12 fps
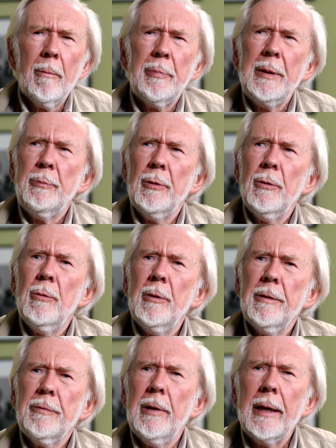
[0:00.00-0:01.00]
people
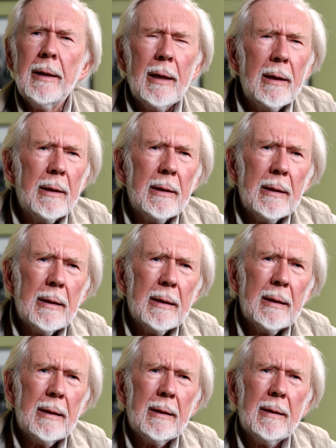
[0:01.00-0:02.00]
were friendly.
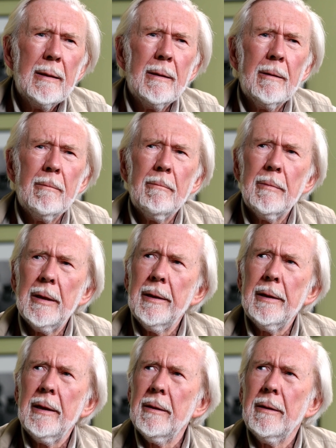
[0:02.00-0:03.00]

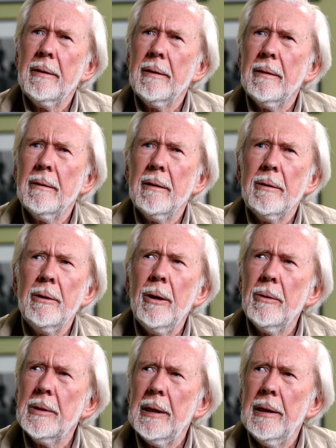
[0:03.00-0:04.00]
I had
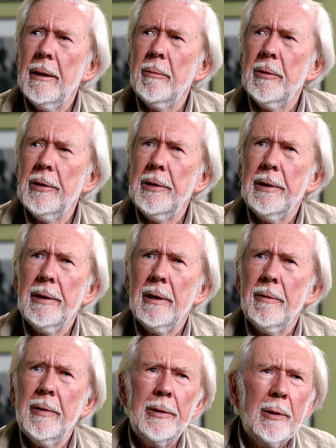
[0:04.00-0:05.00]
no time did I
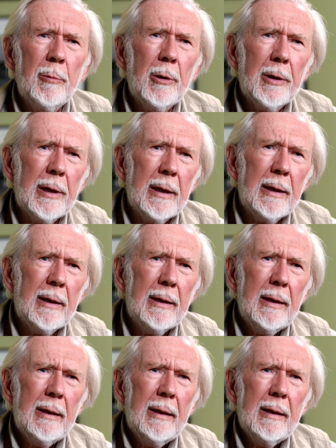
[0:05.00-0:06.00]
have anybody
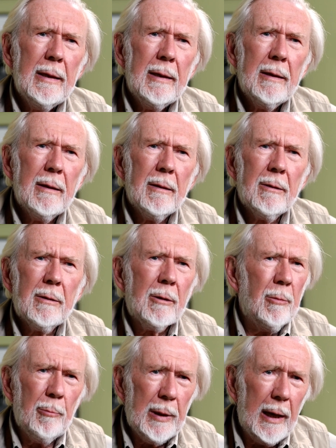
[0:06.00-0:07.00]

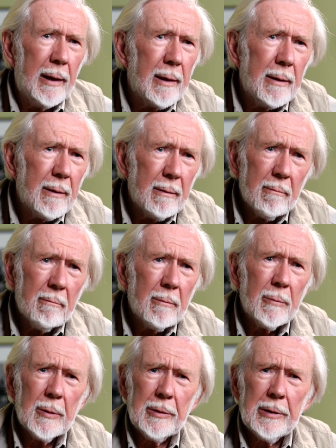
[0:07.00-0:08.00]
complain
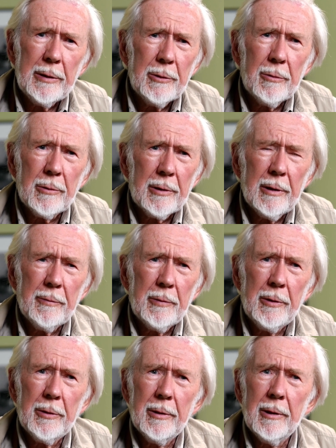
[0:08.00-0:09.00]
that I took their
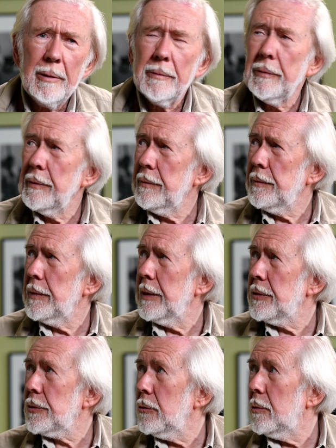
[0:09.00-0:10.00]
photograph. If
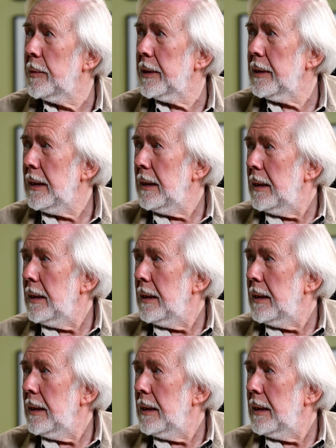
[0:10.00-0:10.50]
they saw me,